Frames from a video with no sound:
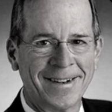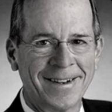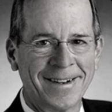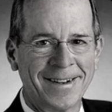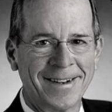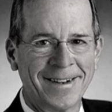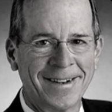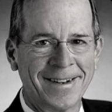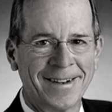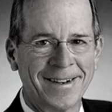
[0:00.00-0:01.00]

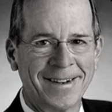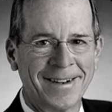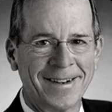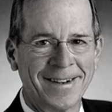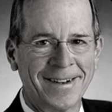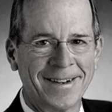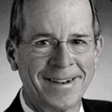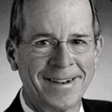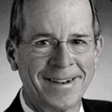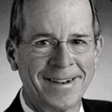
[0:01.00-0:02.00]

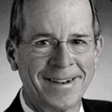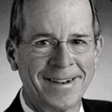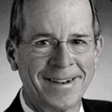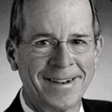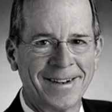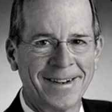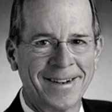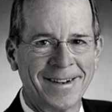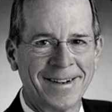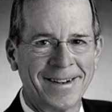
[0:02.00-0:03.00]

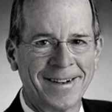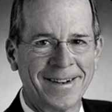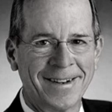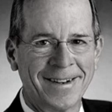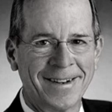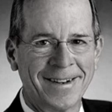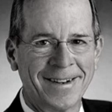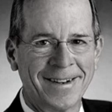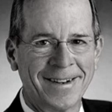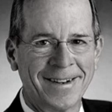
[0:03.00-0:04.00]

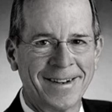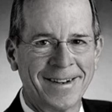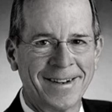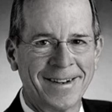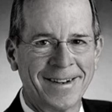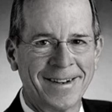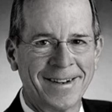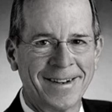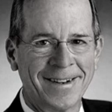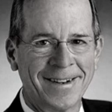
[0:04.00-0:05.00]

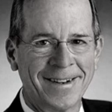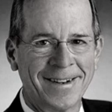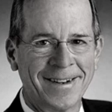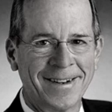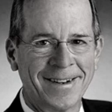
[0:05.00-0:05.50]
The face doesn't move, so there is nothing to read.